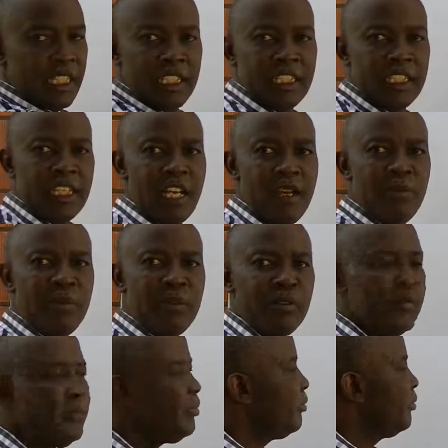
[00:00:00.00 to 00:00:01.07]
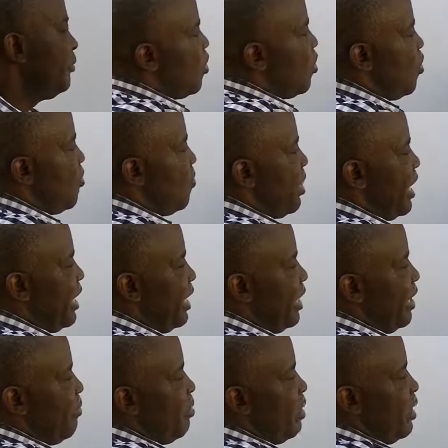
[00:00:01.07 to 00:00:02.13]
example, comparing
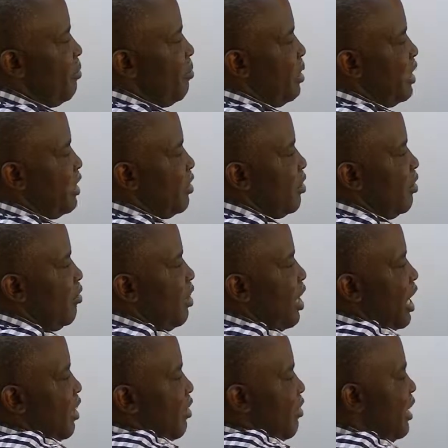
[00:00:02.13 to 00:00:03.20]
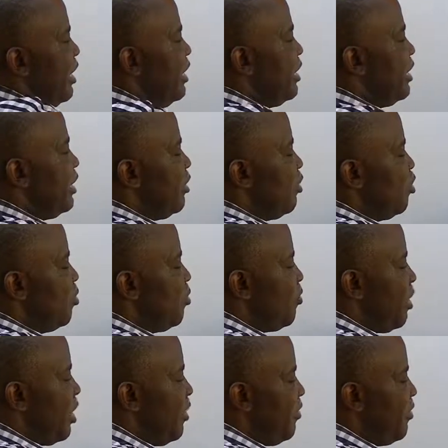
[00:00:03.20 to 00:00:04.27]
the boiling points of hydrides in group
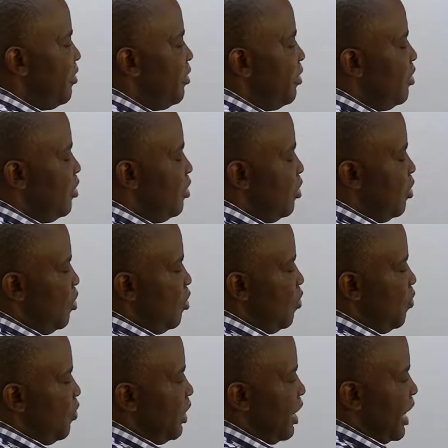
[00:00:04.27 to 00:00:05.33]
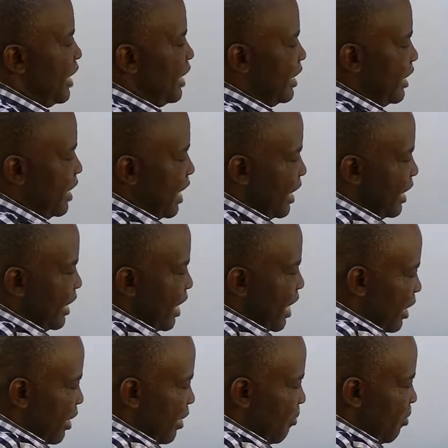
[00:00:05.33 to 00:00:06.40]
5, you can see that
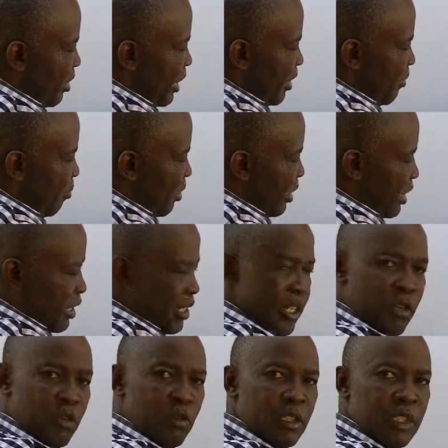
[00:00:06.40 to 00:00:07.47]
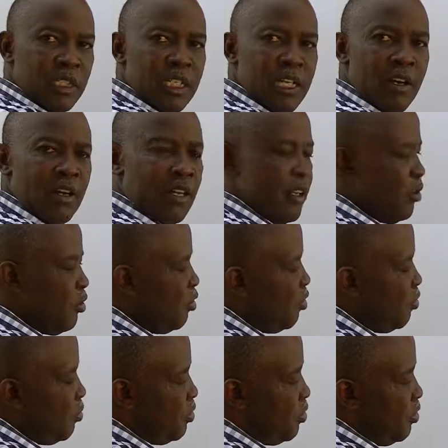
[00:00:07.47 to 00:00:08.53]
the boiling point increases down the
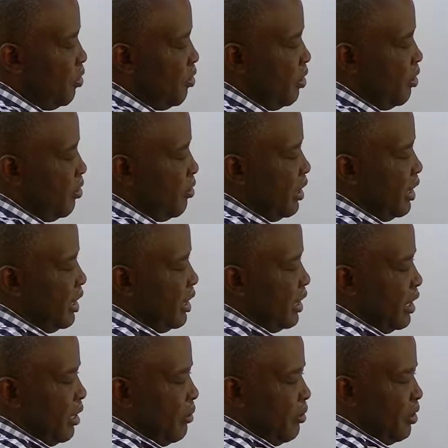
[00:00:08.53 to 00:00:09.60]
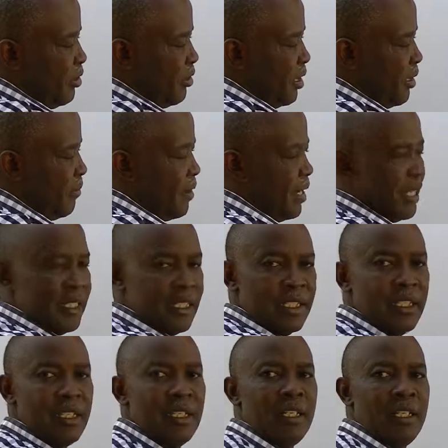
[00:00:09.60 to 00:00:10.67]
group due to increase in the molecular mass.
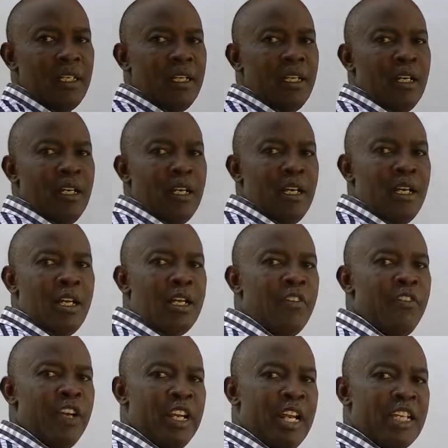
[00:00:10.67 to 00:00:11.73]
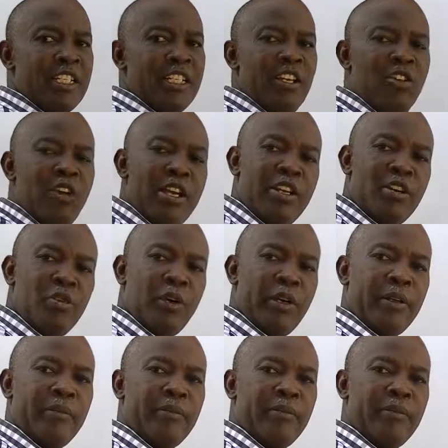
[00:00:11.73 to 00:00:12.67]
Definitely that's the right way.